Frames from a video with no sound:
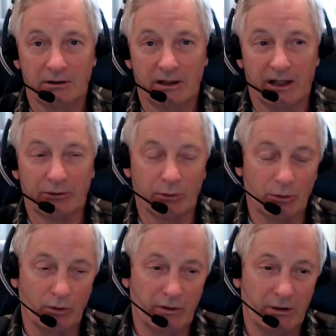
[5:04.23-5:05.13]
as we
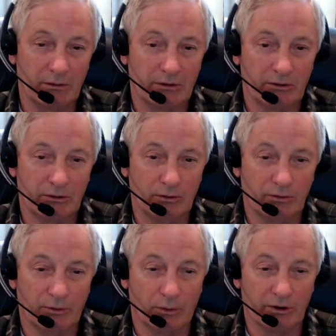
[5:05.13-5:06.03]
move into
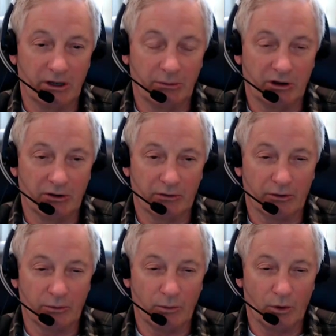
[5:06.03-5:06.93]
4D because there's
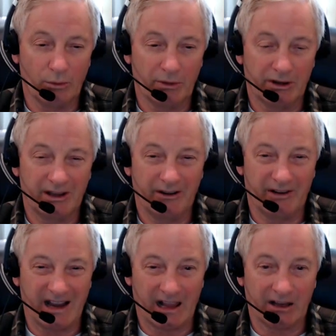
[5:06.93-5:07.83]
more
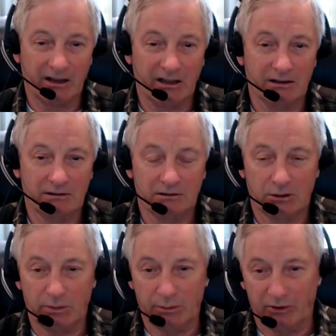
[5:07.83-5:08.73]
materiality to
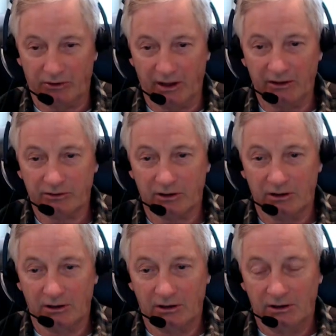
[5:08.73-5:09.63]
be possessed,
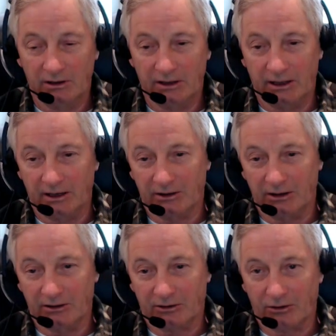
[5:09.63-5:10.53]
and
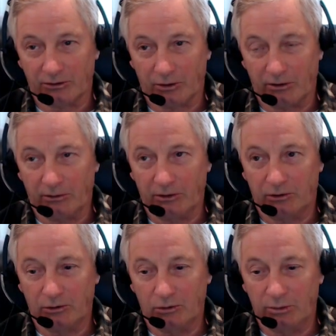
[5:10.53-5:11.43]
it's also going
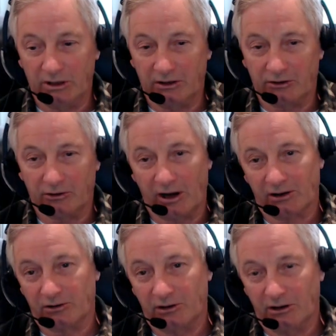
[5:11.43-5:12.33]
to be a
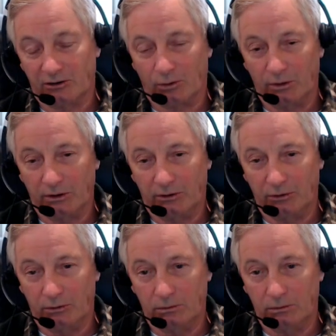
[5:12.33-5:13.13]
distraction, and it's going to